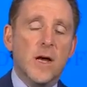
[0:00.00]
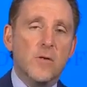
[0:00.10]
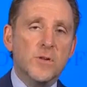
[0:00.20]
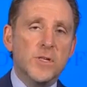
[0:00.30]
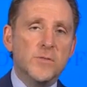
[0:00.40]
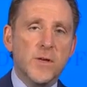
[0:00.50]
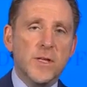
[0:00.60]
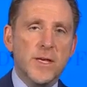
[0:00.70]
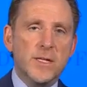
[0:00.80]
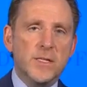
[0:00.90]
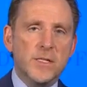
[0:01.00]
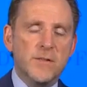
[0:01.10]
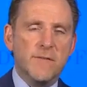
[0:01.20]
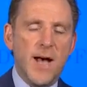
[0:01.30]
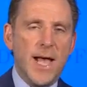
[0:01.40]
which is really just a
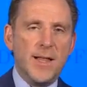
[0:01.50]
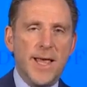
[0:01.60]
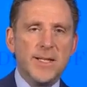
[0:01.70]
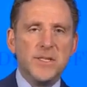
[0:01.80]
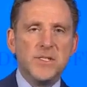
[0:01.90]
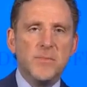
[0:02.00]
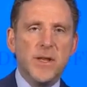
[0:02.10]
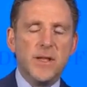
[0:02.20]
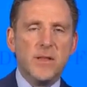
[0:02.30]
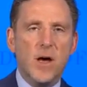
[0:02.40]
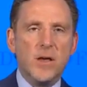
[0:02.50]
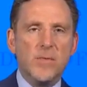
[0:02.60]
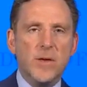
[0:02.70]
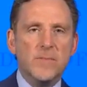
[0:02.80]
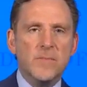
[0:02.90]
vile anti-Semitic
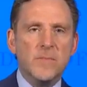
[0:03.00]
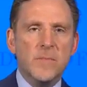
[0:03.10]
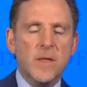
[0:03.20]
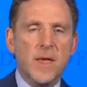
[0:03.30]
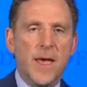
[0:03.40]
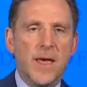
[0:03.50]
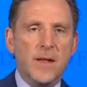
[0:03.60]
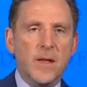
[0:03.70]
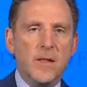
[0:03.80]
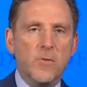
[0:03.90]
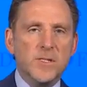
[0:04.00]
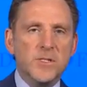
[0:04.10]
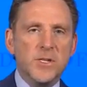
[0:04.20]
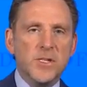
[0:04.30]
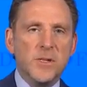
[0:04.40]
document. And it
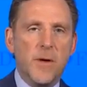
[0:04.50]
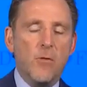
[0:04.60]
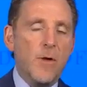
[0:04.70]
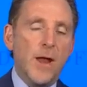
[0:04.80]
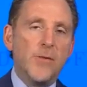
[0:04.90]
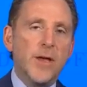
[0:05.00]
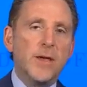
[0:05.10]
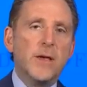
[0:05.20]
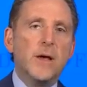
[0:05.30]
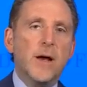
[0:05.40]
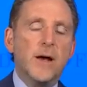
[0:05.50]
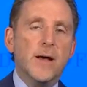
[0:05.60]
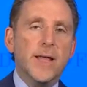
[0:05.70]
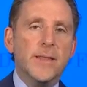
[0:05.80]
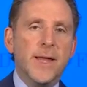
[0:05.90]
wasn't just about rhetoric.
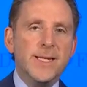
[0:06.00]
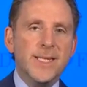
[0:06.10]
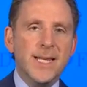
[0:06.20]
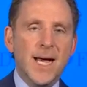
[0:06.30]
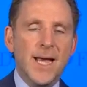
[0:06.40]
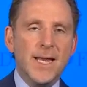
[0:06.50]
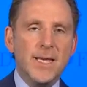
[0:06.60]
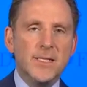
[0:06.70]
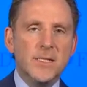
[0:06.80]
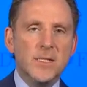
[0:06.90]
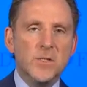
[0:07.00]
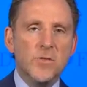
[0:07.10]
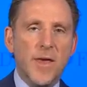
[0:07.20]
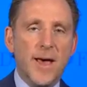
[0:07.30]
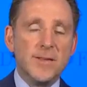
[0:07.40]
In the 1990s and the
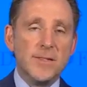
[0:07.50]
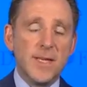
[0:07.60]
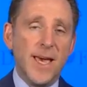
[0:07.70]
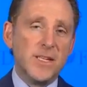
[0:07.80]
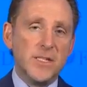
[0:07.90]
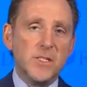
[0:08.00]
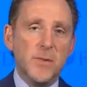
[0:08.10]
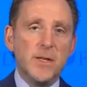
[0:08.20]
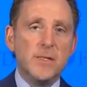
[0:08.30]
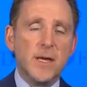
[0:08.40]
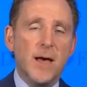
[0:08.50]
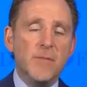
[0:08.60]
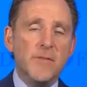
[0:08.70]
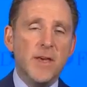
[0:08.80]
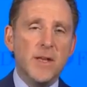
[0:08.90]
2000s, I actually spent time
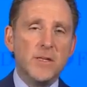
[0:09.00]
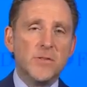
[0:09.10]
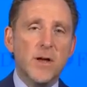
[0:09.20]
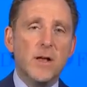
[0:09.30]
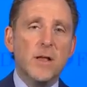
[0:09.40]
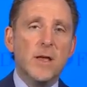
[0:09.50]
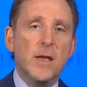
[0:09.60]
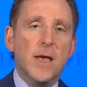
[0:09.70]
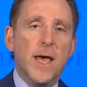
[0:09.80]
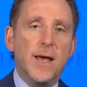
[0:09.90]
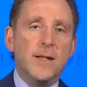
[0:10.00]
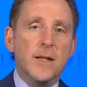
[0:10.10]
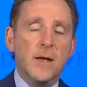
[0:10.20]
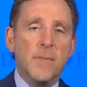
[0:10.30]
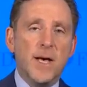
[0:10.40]
living in Israel, and
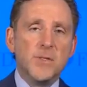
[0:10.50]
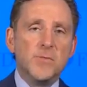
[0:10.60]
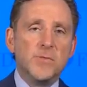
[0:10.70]
Hamas was